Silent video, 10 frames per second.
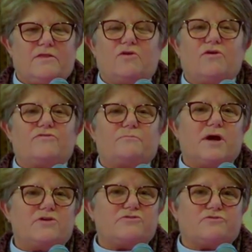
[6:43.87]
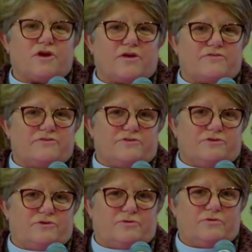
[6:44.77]
There is much for us to
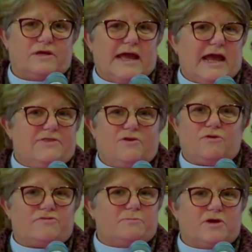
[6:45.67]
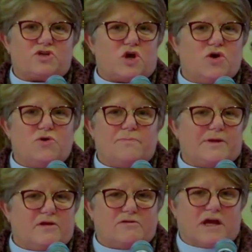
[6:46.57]
do, and there is much hope
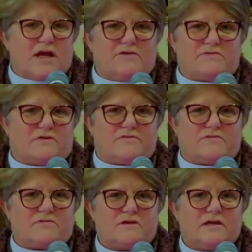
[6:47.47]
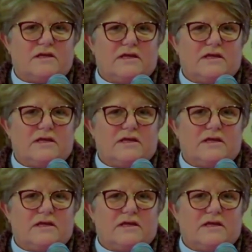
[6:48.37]
in our diocese.